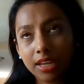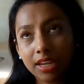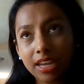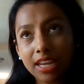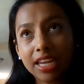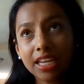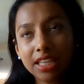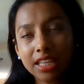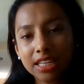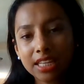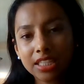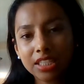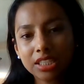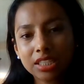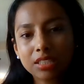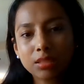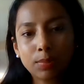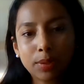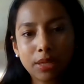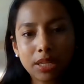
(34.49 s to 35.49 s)
English
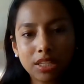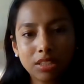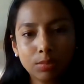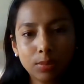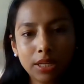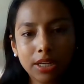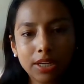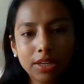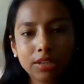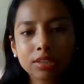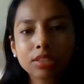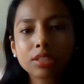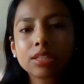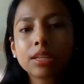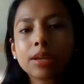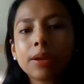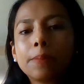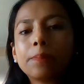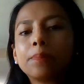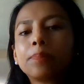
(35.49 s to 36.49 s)
Spanish speakers.
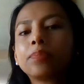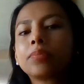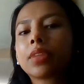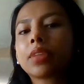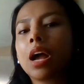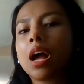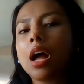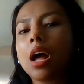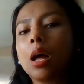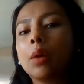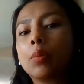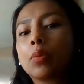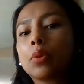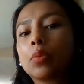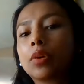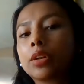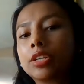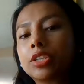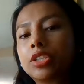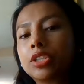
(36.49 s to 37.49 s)
We
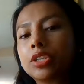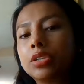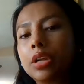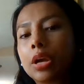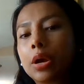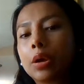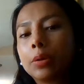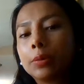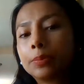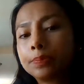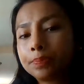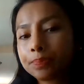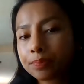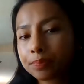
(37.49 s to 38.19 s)
wanted to know